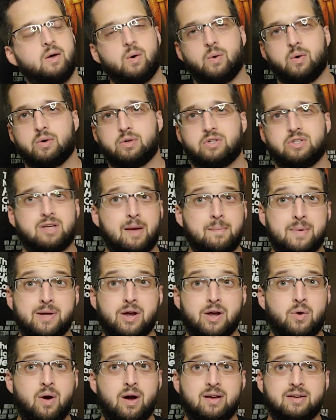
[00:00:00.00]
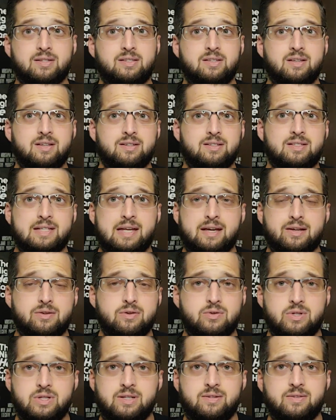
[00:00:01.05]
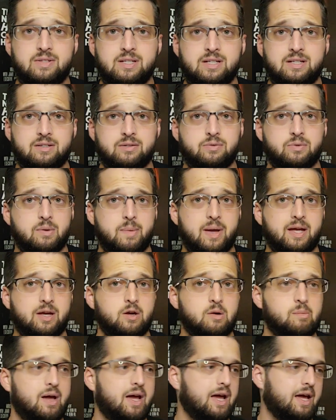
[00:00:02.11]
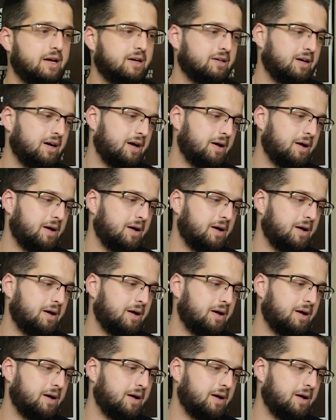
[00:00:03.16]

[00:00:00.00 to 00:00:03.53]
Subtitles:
or just coming across the standard DVD from Anchor Bay.